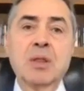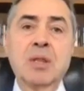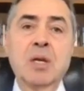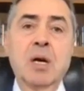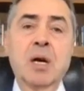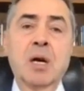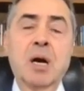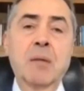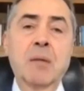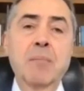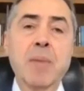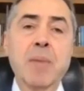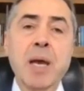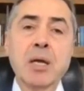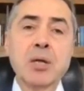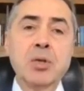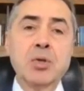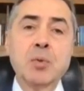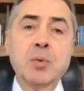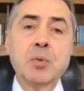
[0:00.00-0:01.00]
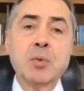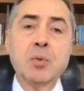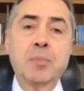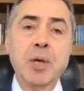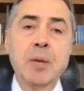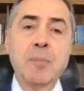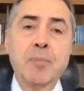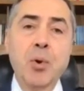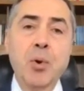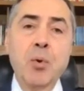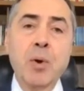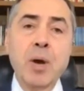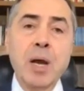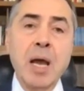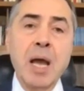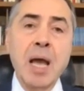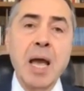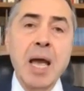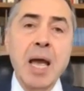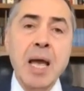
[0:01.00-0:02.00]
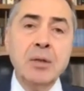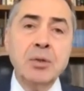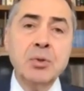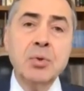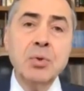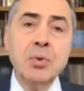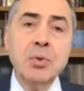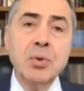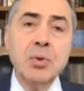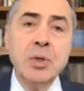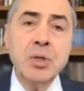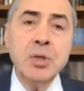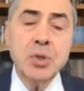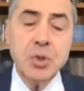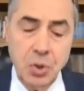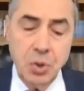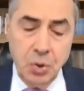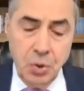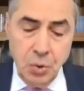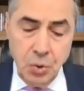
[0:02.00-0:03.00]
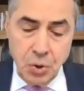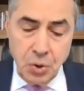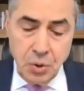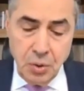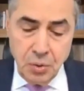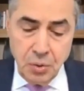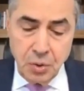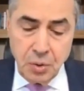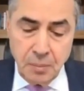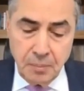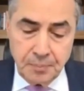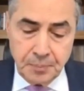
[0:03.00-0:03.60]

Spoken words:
that are made to people and to institutions